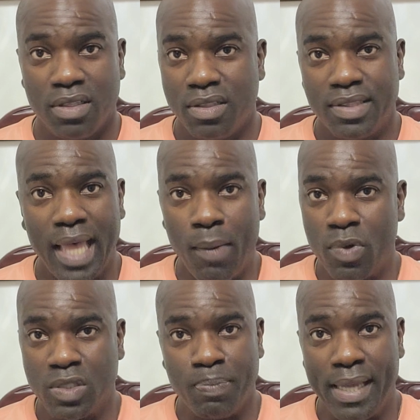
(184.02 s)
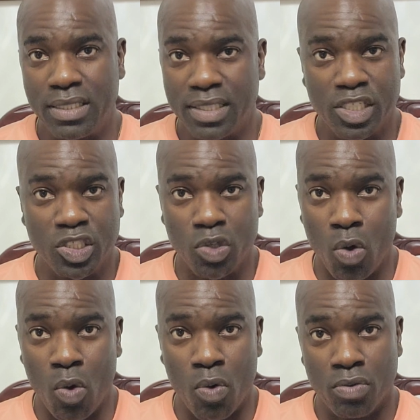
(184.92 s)
that was basically
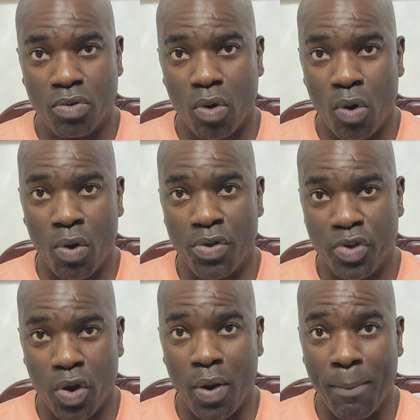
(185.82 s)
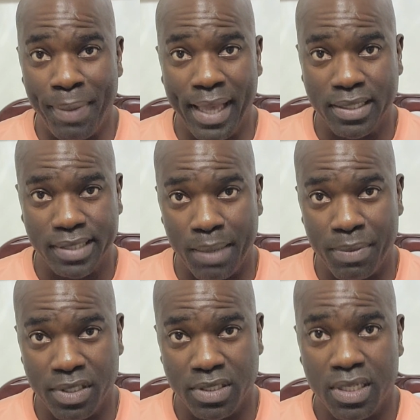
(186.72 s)
shown on your bank
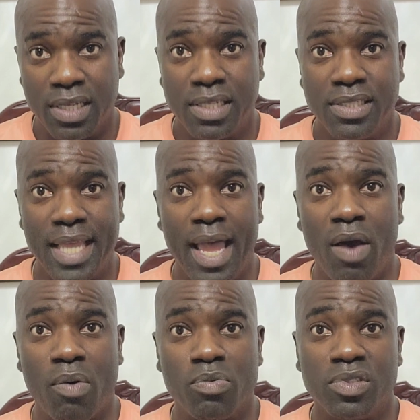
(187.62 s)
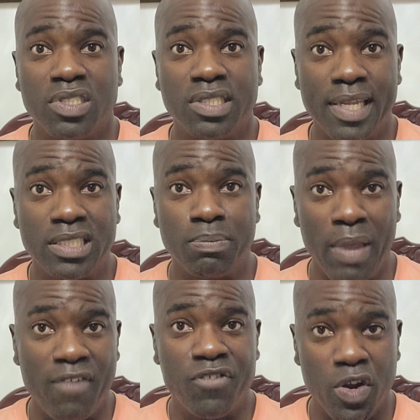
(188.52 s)
statements. Now, since
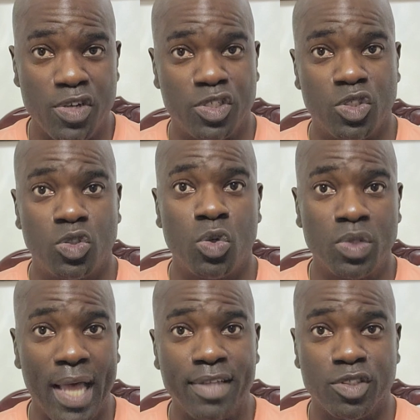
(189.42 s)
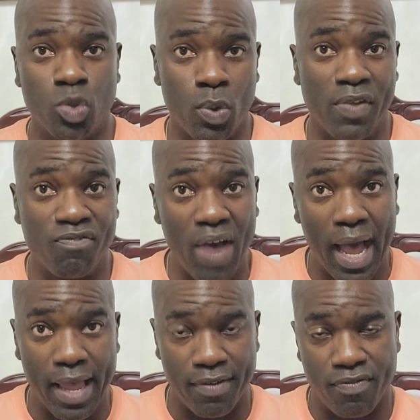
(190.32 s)
May 1st,
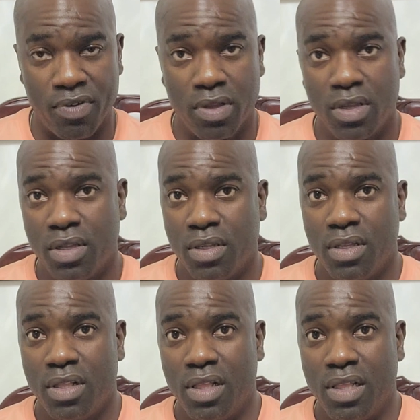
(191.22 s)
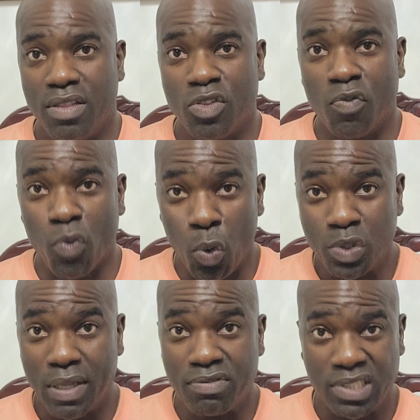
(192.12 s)
2025, the
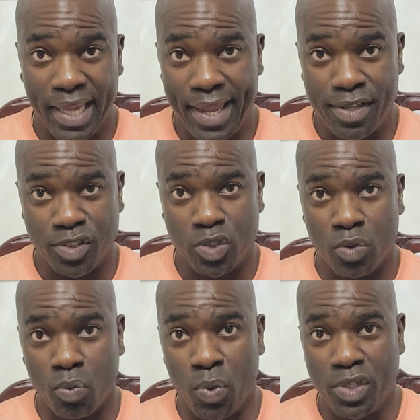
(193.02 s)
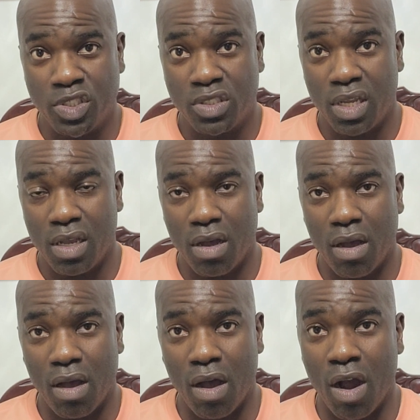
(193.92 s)
rules have changed, which
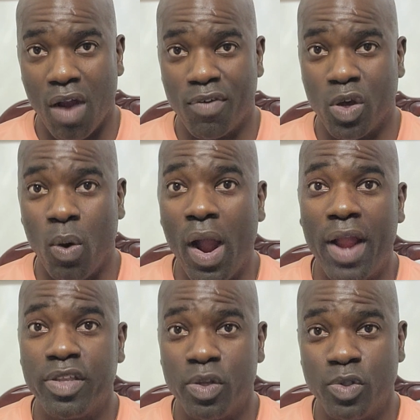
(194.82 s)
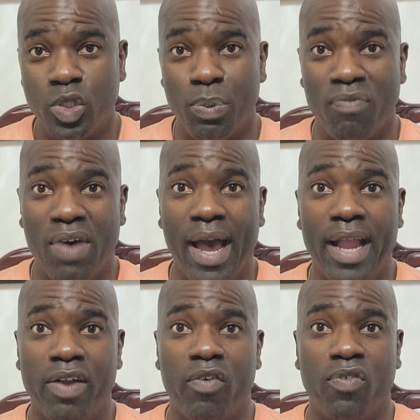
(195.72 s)
are requiring you to
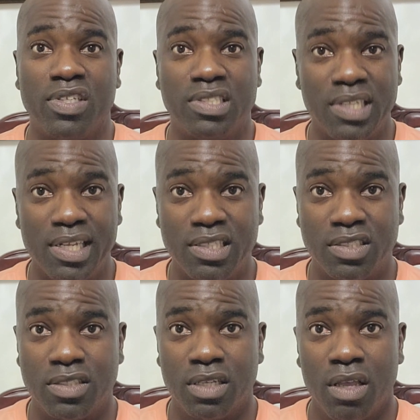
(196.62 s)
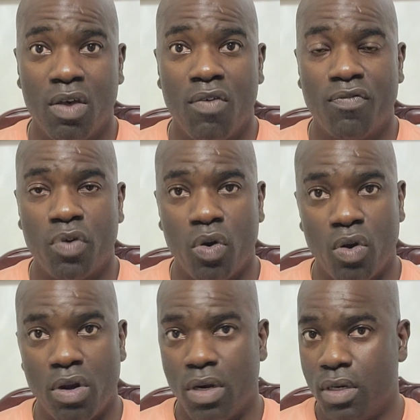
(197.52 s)
provide receipts
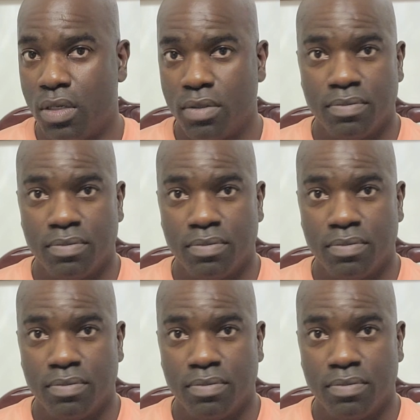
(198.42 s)
for